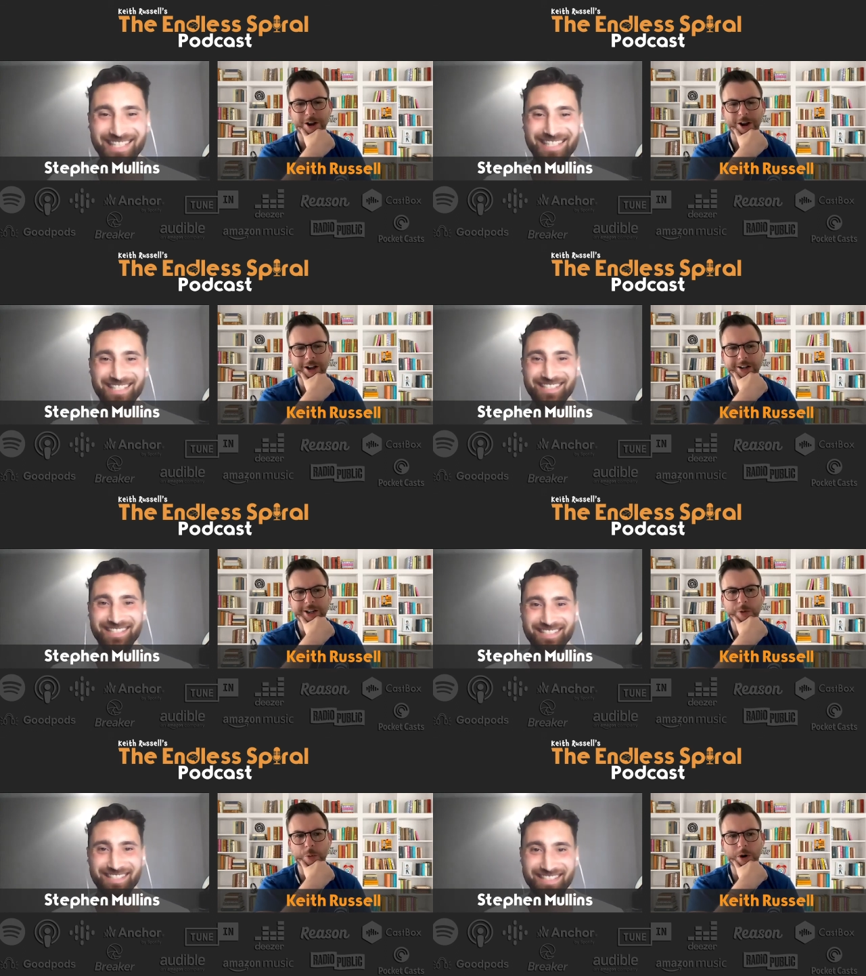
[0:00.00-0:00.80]
Speaker 1: I
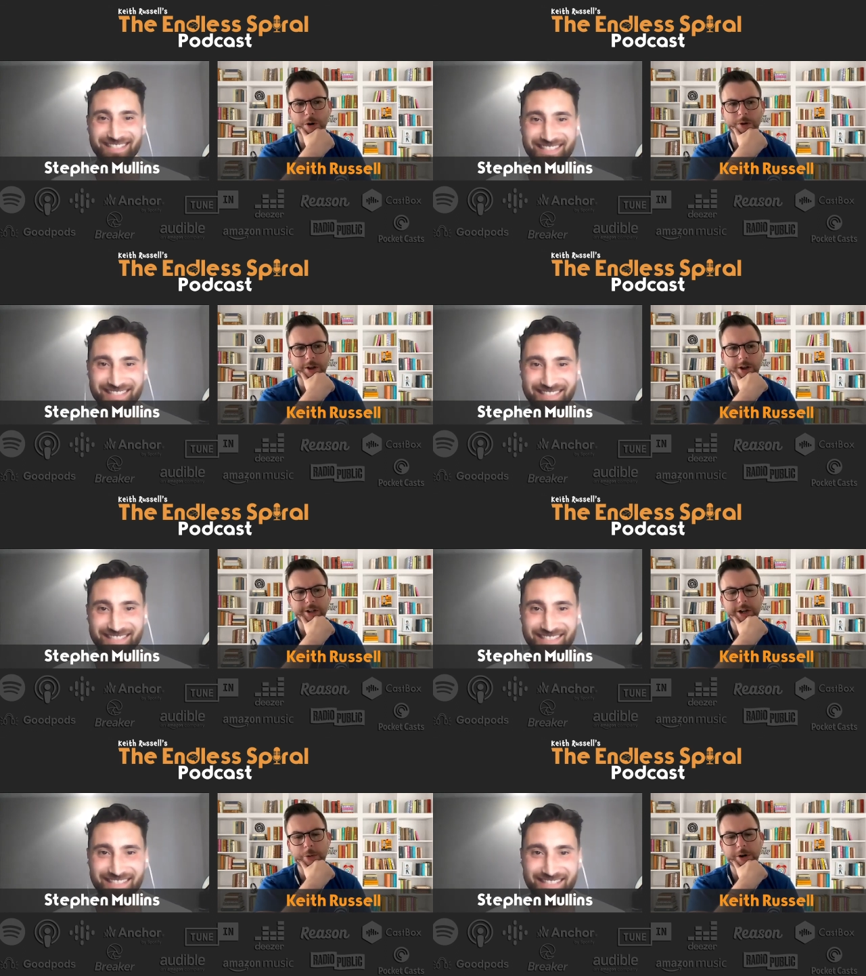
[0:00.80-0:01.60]
think well,
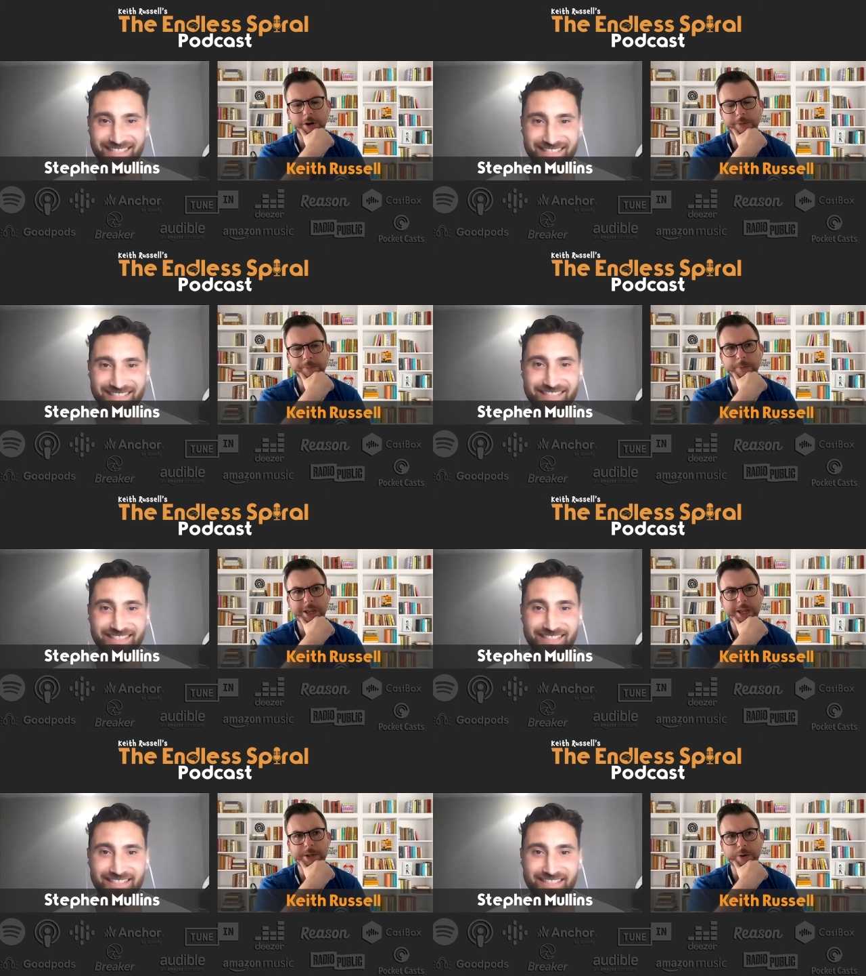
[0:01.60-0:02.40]
you know what?
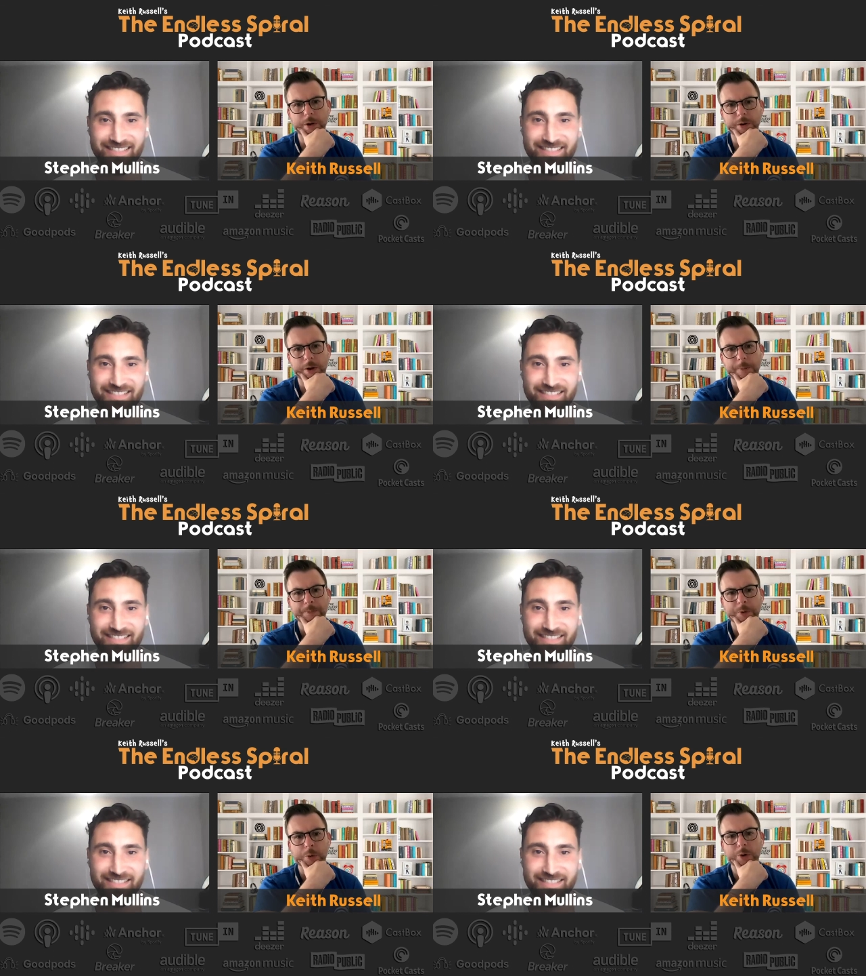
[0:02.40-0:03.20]
Maybe
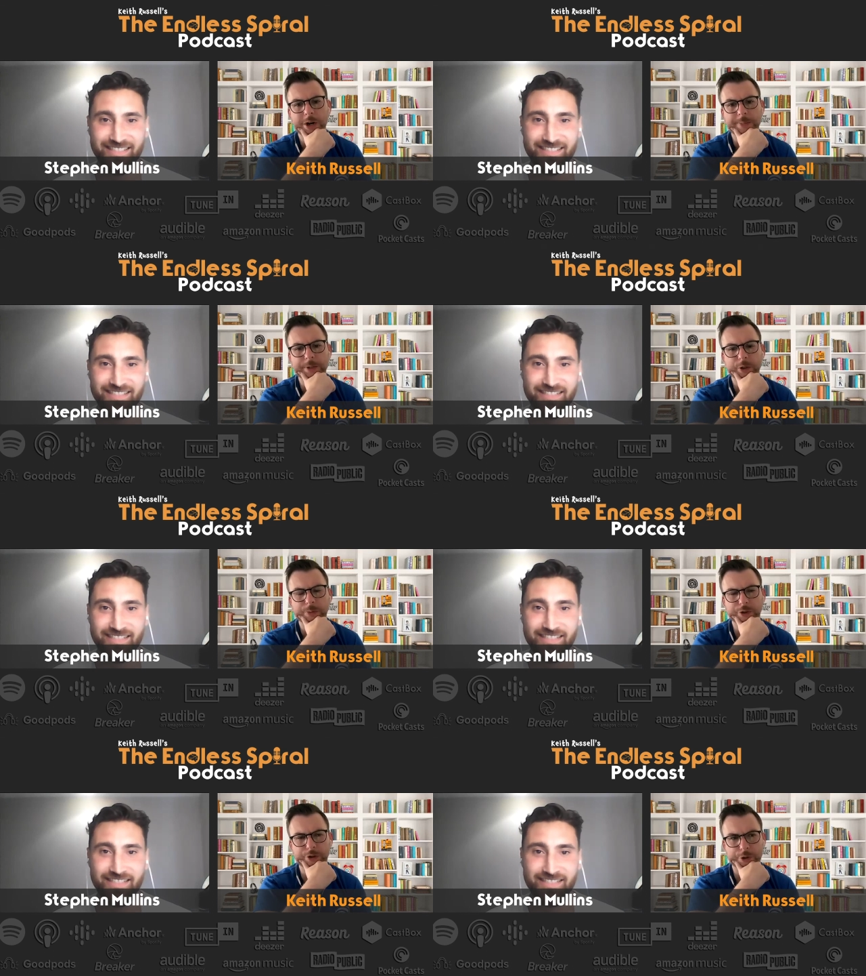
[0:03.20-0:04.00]
we'll wrap this
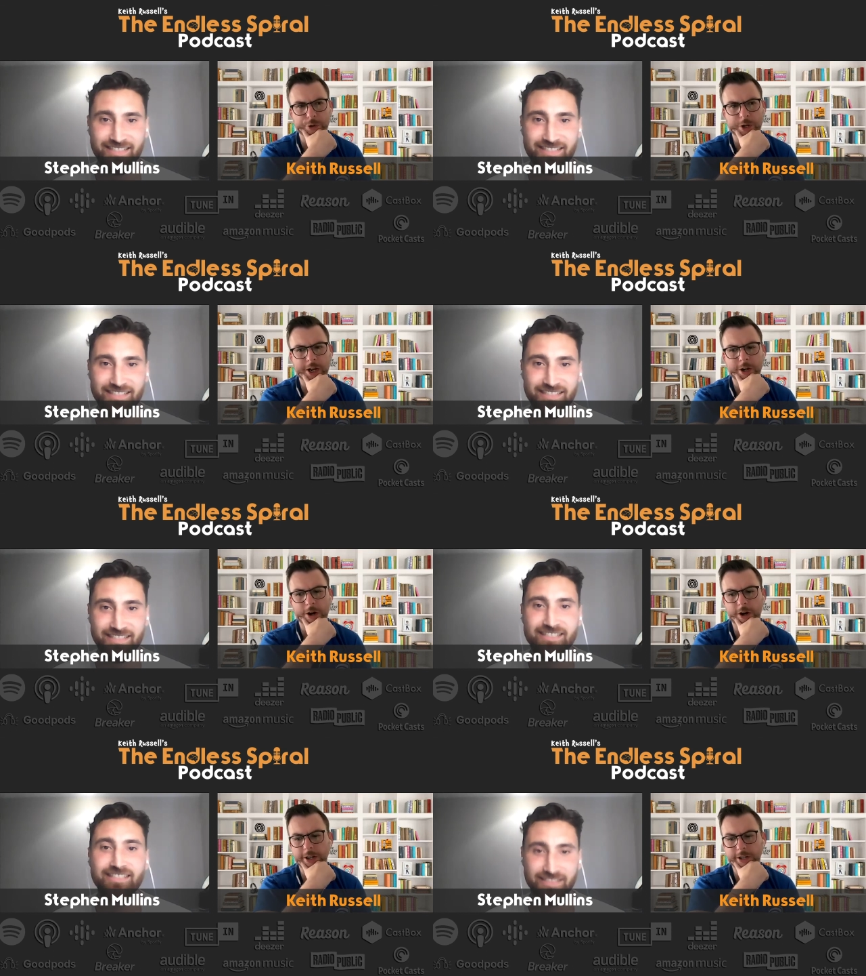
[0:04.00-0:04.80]
up soon, and
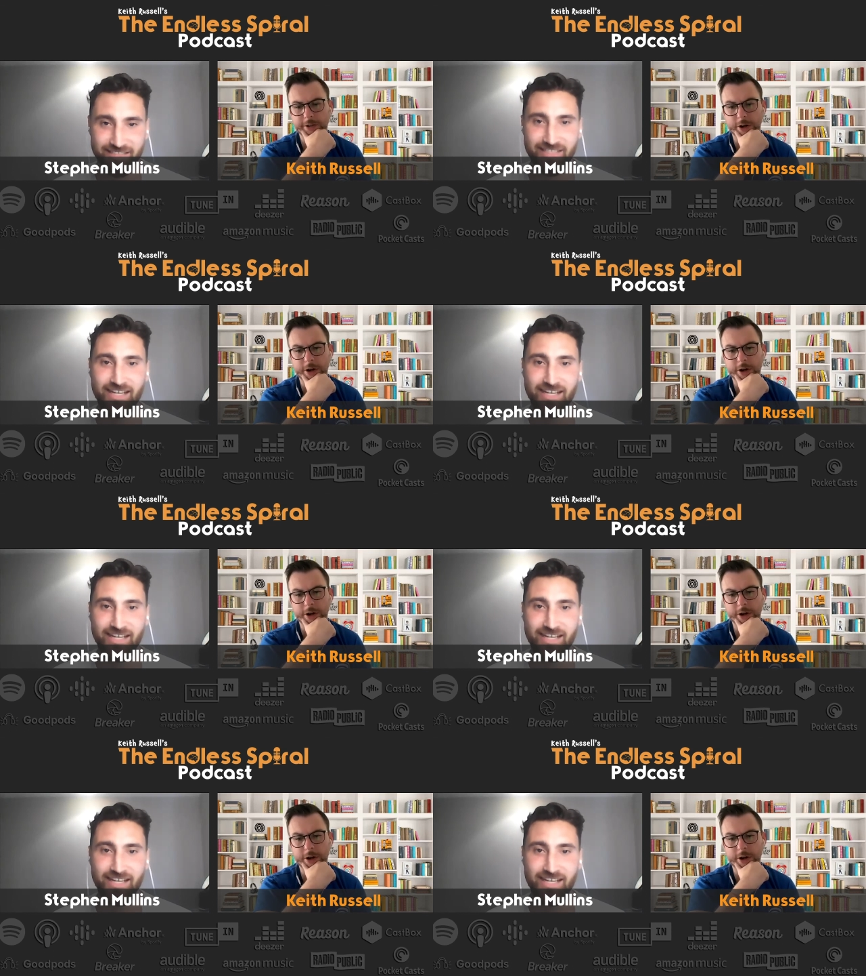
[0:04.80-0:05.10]
I yeah.